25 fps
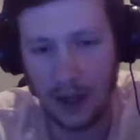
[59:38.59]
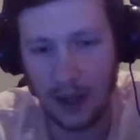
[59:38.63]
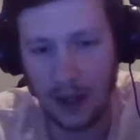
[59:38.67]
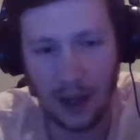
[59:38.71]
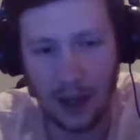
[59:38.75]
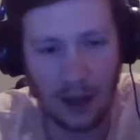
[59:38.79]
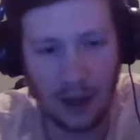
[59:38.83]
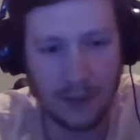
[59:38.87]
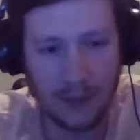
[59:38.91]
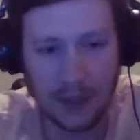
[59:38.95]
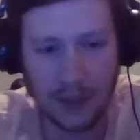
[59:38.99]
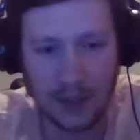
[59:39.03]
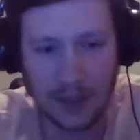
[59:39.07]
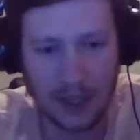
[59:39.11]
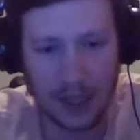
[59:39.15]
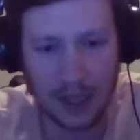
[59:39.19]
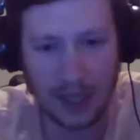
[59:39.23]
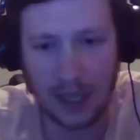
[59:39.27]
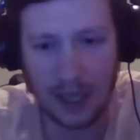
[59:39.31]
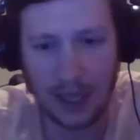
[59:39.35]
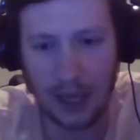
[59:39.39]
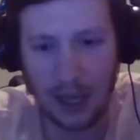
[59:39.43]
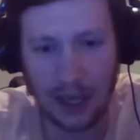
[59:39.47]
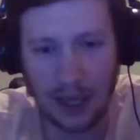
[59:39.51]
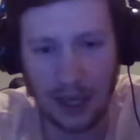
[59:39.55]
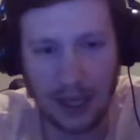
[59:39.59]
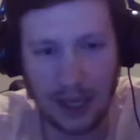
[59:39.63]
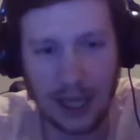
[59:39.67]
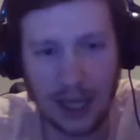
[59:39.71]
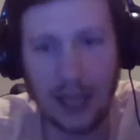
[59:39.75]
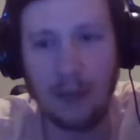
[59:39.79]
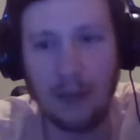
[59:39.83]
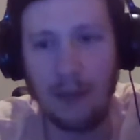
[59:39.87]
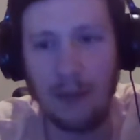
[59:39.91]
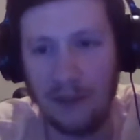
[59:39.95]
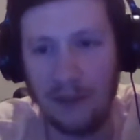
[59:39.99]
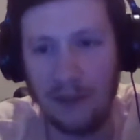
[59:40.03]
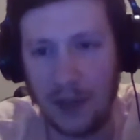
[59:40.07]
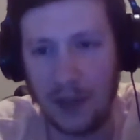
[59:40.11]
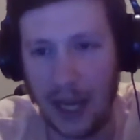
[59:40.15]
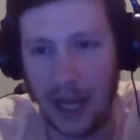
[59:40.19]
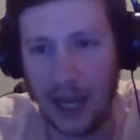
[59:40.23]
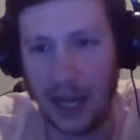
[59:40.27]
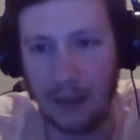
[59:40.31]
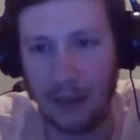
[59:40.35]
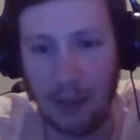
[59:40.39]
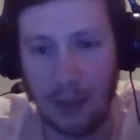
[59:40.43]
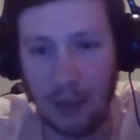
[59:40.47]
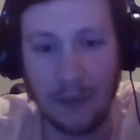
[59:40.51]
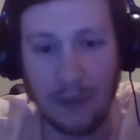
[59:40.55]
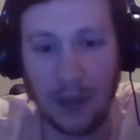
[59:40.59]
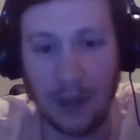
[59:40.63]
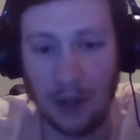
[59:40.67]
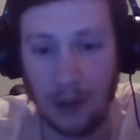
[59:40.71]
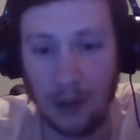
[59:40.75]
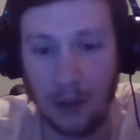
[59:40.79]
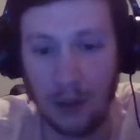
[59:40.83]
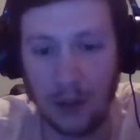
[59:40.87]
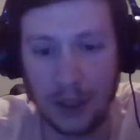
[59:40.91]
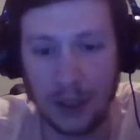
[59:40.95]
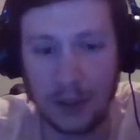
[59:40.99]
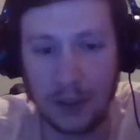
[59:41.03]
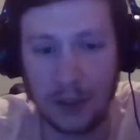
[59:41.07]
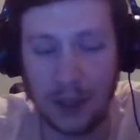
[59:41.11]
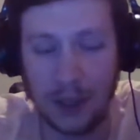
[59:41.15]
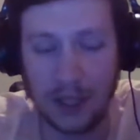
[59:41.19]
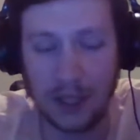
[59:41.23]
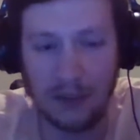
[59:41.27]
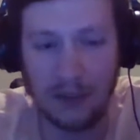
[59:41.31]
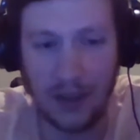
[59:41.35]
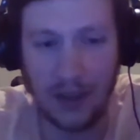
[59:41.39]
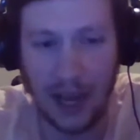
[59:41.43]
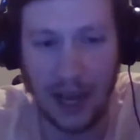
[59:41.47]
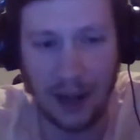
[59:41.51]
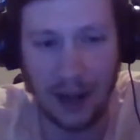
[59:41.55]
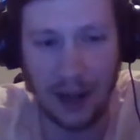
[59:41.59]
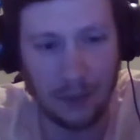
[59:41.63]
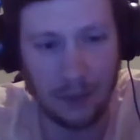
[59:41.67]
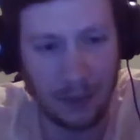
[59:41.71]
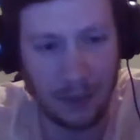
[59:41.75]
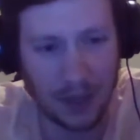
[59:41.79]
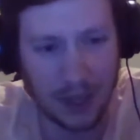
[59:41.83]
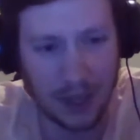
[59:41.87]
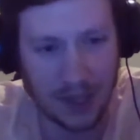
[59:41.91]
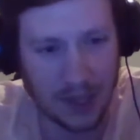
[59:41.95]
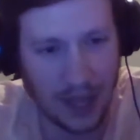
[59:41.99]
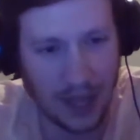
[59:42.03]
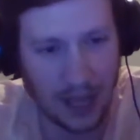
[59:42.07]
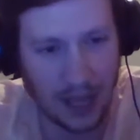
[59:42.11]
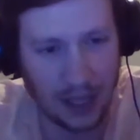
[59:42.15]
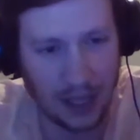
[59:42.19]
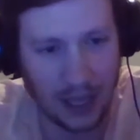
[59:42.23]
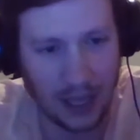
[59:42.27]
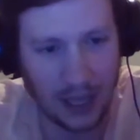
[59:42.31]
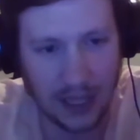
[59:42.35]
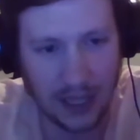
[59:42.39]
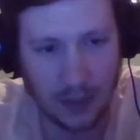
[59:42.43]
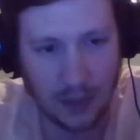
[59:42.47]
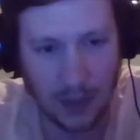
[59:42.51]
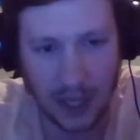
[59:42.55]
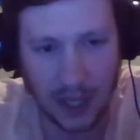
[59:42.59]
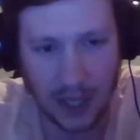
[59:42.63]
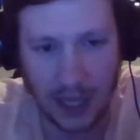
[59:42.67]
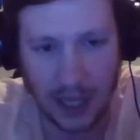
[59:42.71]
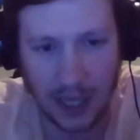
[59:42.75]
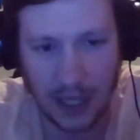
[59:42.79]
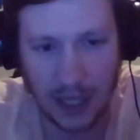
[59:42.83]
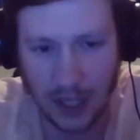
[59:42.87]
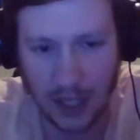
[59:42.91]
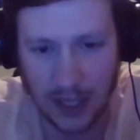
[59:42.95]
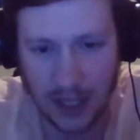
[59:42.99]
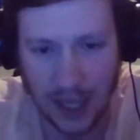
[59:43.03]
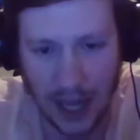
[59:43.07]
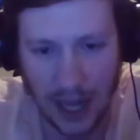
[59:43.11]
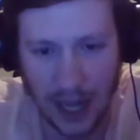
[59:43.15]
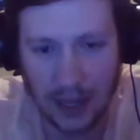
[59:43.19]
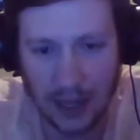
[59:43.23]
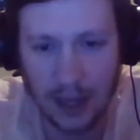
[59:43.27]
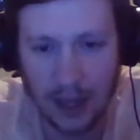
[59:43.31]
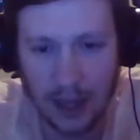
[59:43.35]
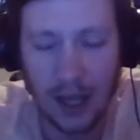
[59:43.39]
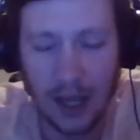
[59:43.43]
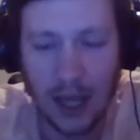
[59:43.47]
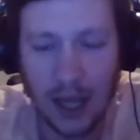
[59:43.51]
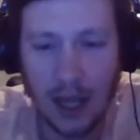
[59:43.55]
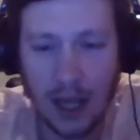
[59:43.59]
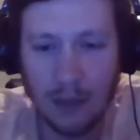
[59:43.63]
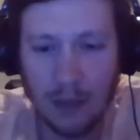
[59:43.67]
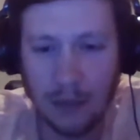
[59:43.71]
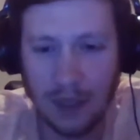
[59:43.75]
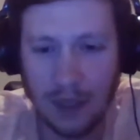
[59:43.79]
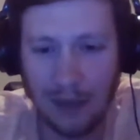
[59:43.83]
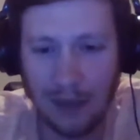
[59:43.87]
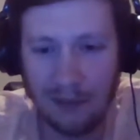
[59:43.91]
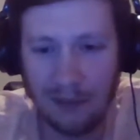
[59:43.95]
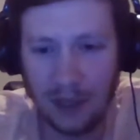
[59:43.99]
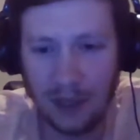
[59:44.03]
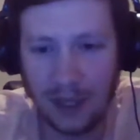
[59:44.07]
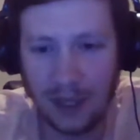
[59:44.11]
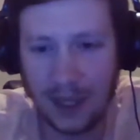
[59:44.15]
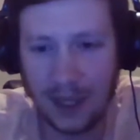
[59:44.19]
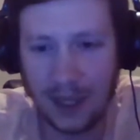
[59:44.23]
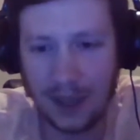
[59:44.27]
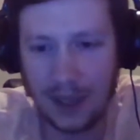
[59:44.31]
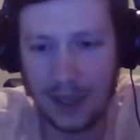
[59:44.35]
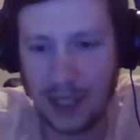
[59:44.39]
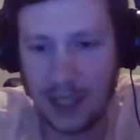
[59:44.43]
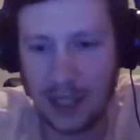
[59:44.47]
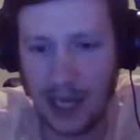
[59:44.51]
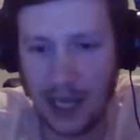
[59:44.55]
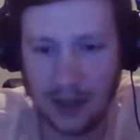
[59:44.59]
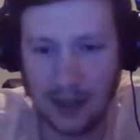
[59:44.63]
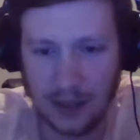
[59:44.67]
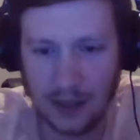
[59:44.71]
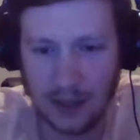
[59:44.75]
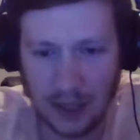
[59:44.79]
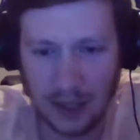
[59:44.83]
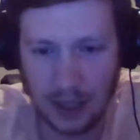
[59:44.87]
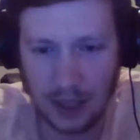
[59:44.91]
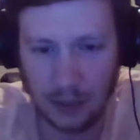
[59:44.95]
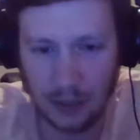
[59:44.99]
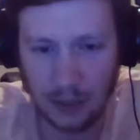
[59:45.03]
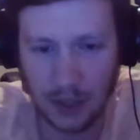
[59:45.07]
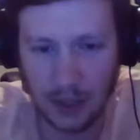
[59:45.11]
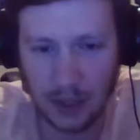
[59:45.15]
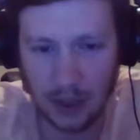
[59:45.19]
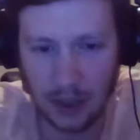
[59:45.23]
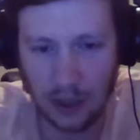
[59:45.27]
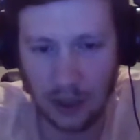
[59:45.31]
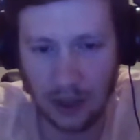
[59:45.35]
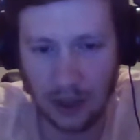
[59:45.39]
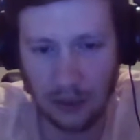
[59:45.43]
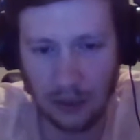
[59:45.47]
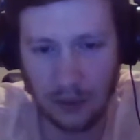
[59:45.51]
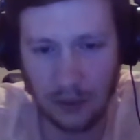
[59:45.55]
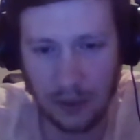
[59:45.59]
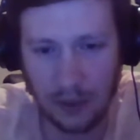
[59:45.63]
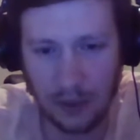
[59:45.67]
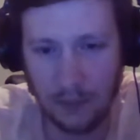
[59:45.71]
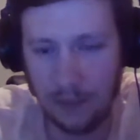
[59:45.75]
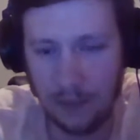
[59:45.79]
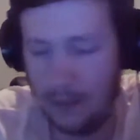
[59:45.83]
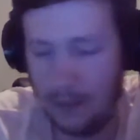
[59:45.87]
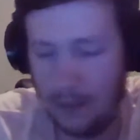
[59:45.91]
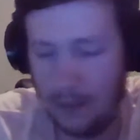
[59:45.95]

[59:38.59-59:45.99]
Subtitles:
Obviously, get him if you can. It might be a little expensive now because of that last week that he just had, but definitely kick the tires and see what's going on with him.